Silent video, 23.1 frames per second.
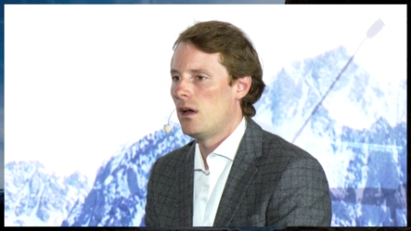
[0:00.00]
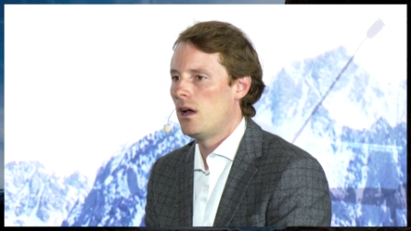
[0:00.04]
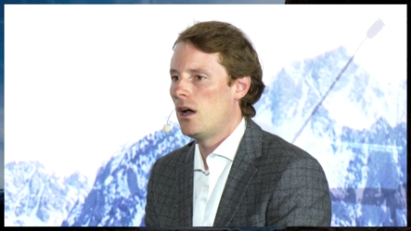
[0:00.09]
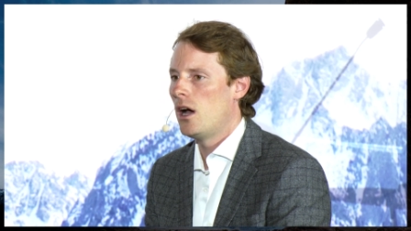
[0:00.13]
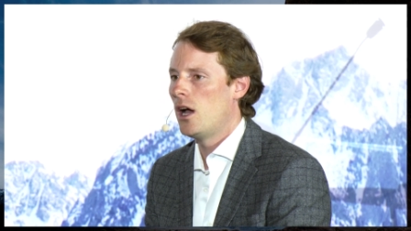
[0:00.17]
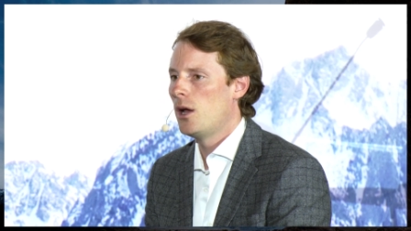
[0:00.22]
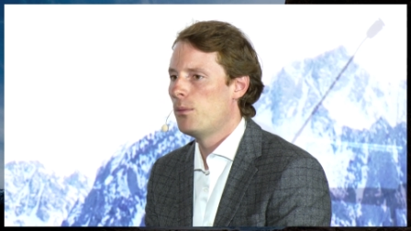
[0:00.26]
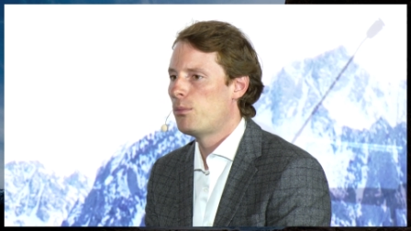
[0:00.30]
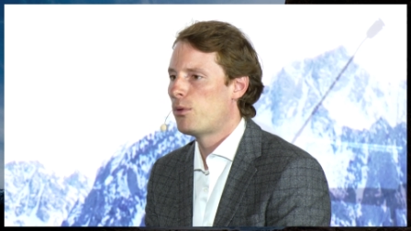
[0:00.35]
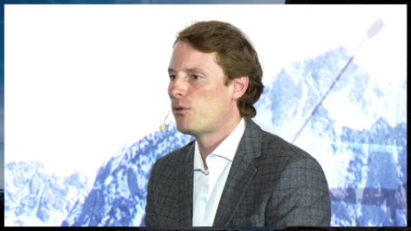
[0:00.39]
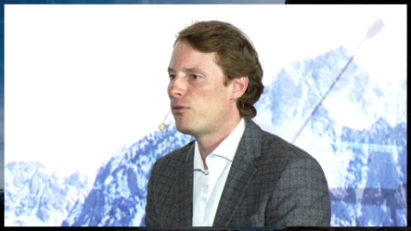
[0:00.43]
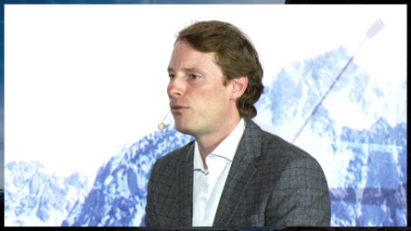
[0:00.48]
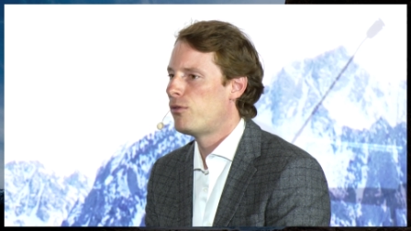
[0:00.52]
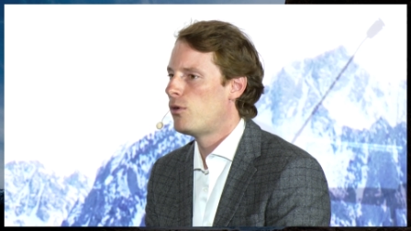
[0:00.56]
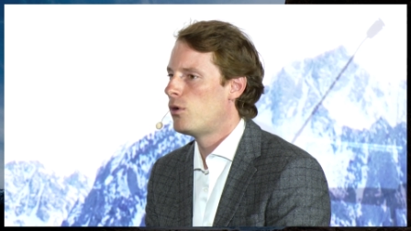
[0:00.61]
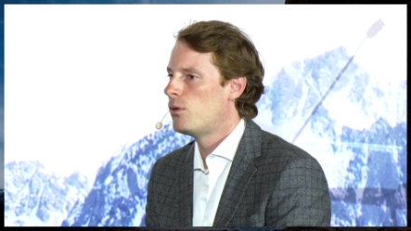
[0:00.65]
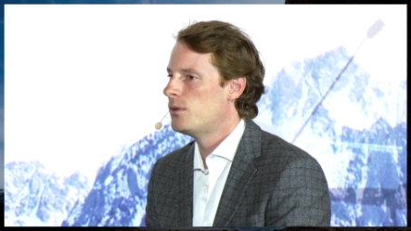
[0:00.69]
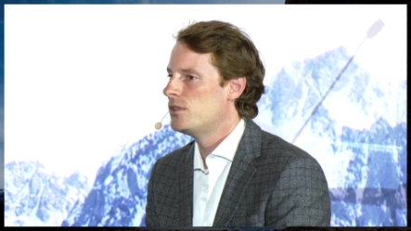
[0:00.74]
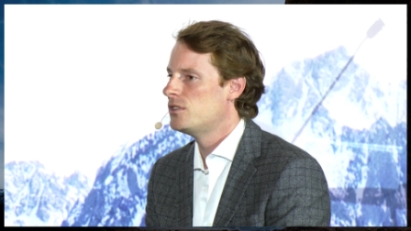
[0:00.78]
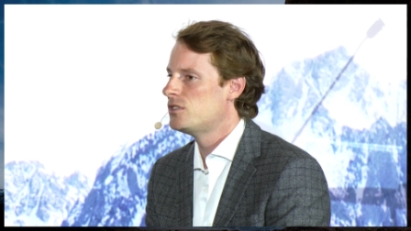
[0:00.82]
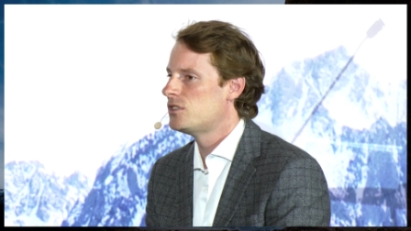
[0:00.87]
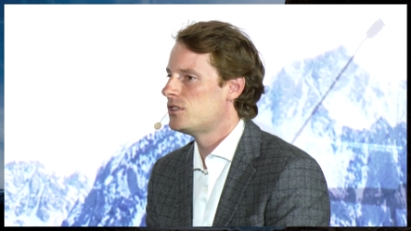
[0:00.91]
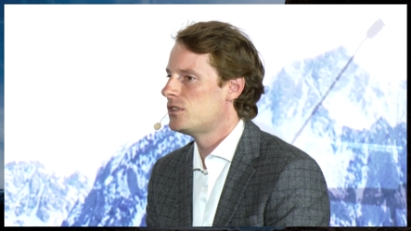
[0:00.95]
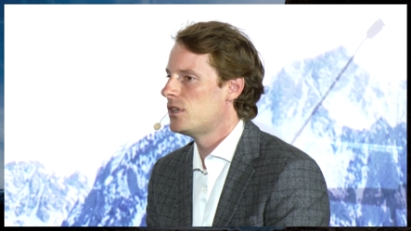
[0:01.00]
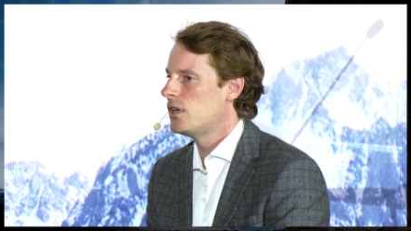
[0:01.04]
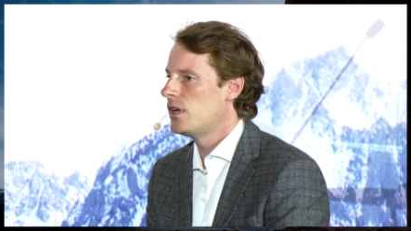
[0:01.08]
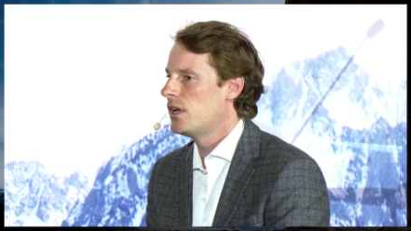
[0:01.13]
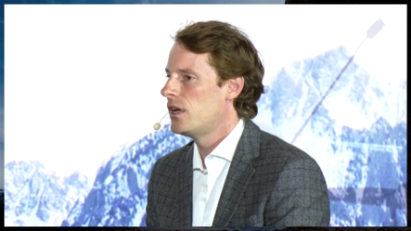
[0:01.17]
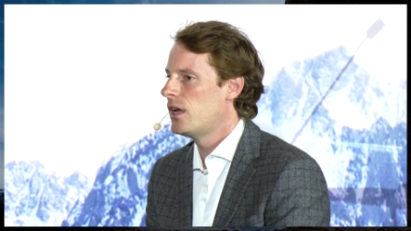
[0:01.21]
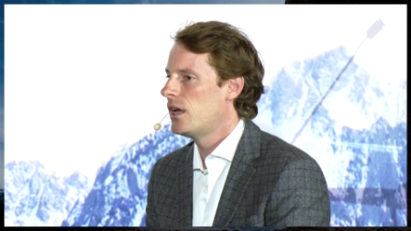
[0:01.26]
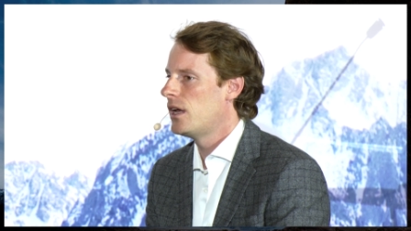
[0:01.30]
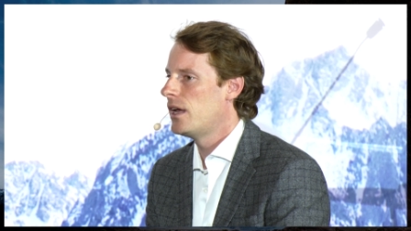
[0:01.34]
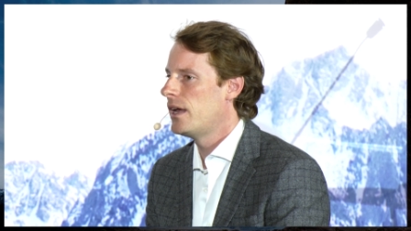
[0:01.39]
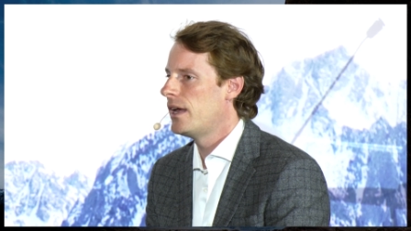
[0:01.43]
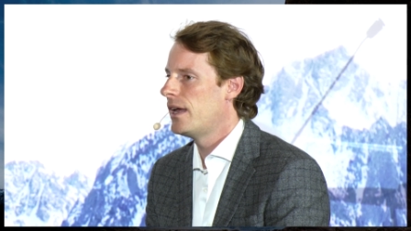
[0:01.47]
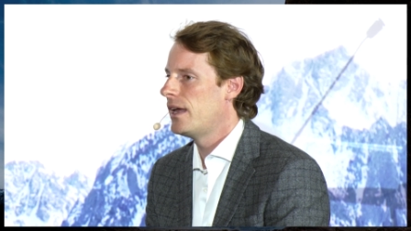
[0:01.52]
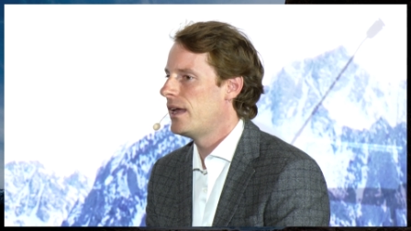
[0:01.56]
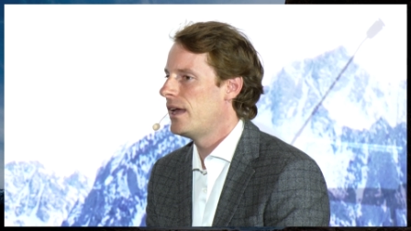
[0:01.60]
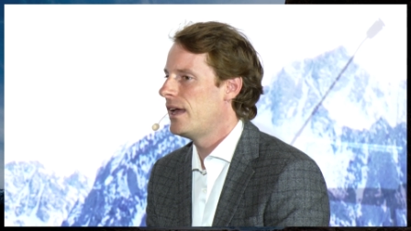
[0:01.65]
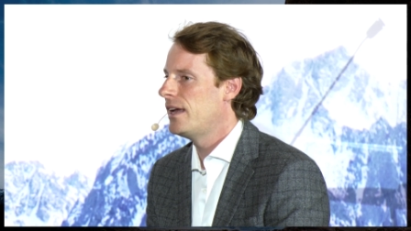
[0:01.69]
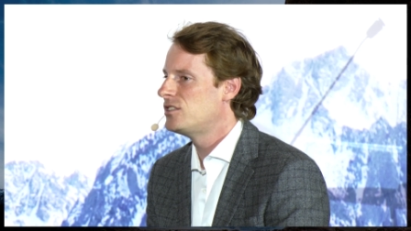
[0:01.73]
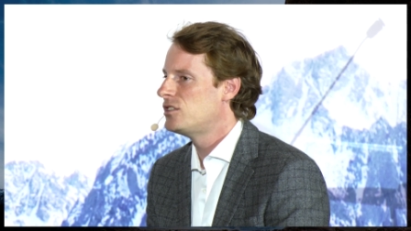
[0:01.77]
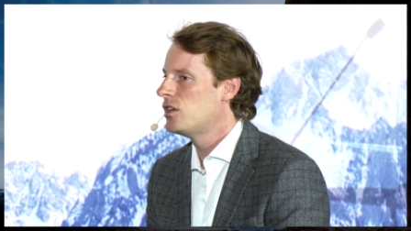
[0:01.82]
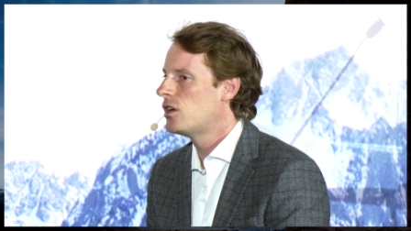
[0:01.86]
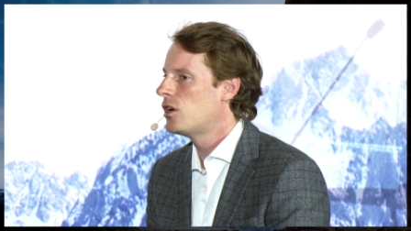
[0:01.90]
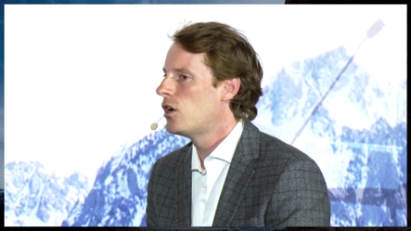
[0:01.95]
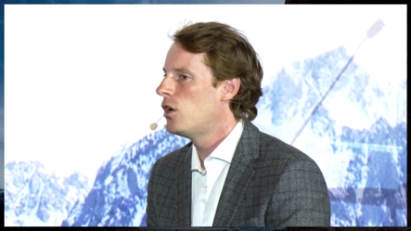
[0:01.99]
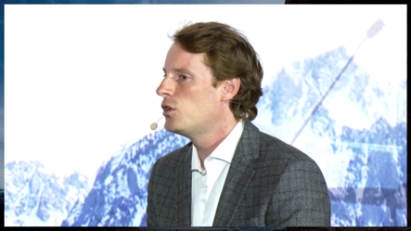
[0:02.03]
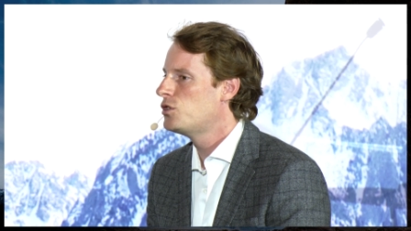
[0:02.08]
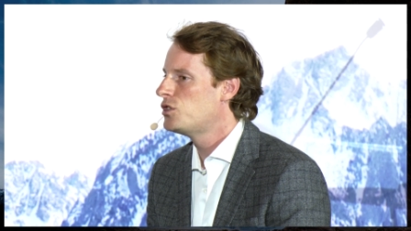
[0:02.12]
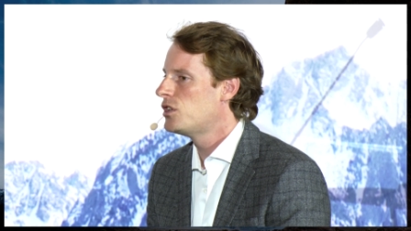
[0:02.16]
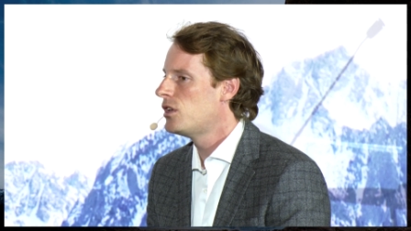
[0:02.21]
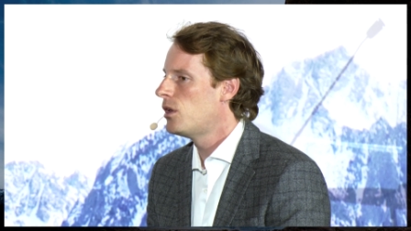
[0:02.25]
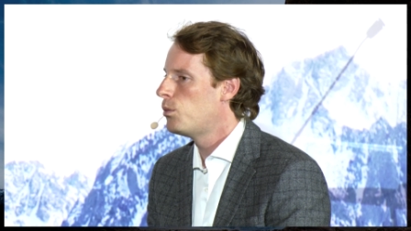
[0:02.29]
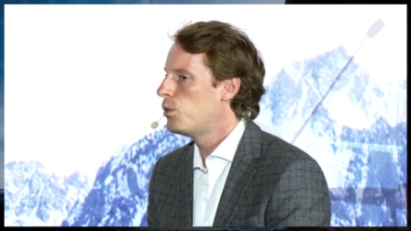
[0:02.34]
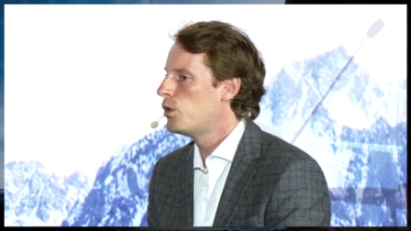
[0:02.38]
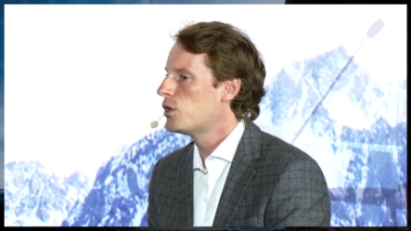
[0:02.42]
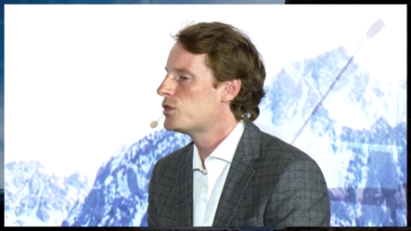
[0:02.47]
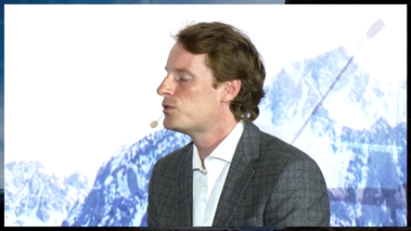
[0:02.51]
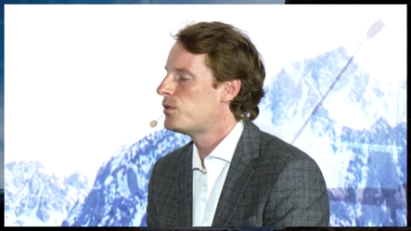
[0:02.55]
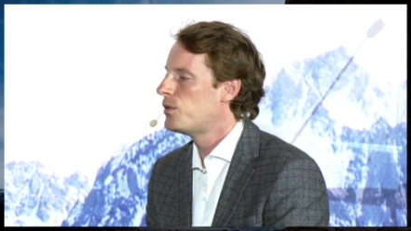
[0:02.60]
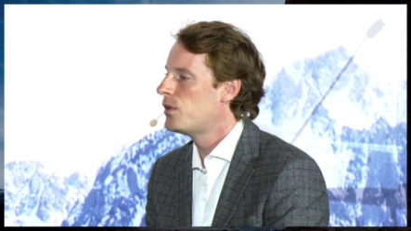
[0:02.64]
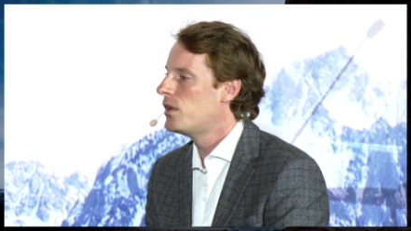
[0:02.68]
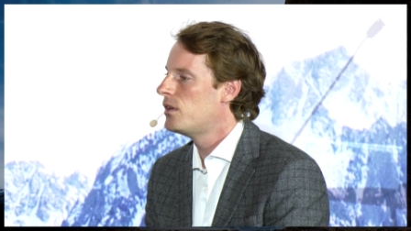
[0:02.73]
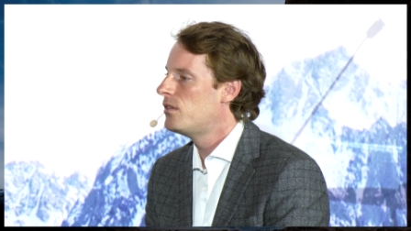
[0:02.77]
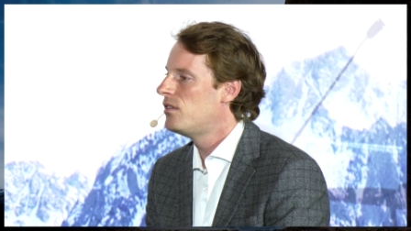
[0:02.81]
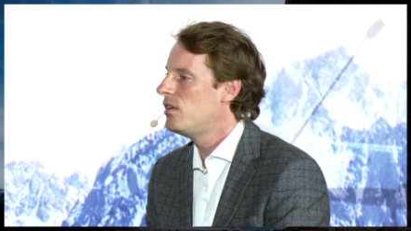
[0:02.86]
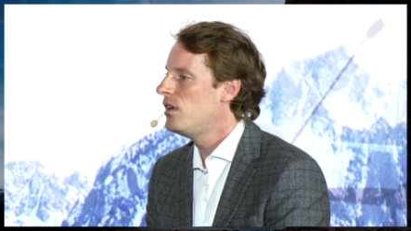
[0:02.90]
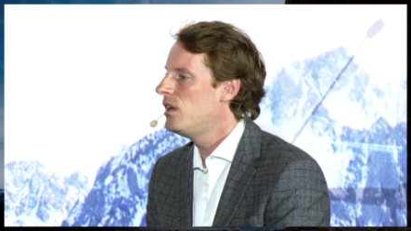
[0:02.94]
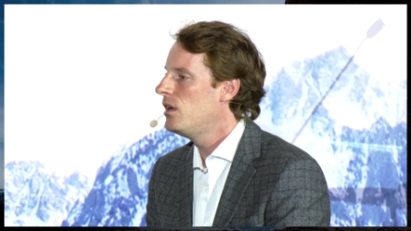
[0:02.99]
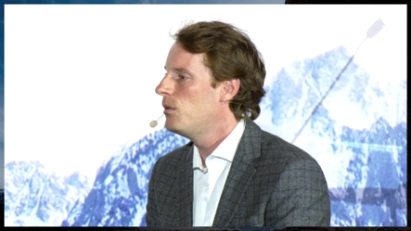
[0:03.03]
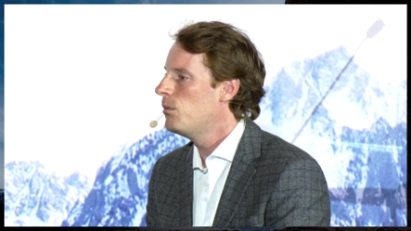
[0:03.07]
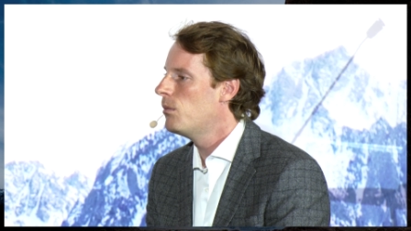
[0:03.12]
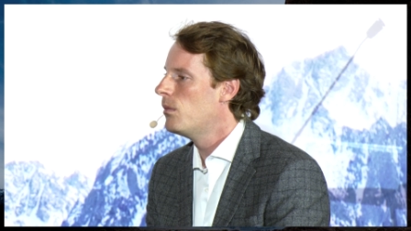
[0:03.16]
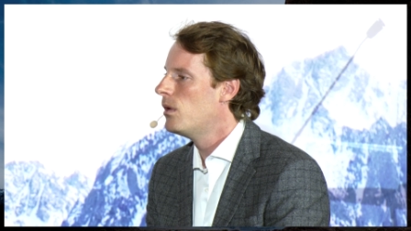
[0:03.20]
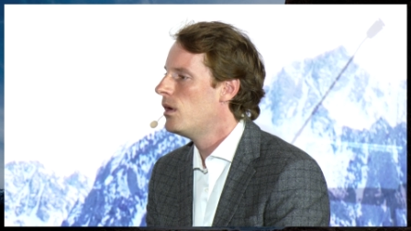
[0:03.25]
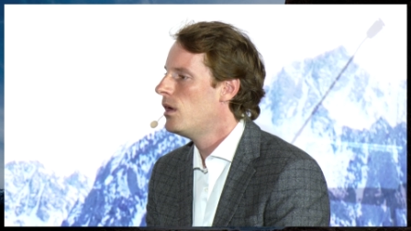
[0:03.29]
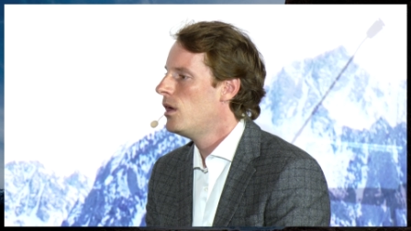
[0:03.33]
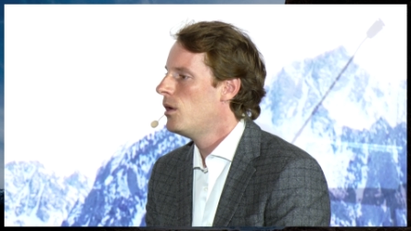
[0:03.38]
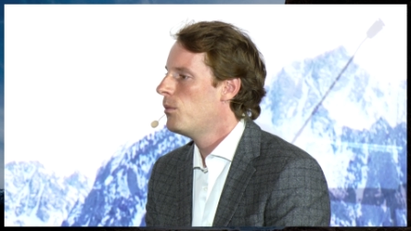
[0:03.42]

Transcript: high performance, it's a culture that works for the team.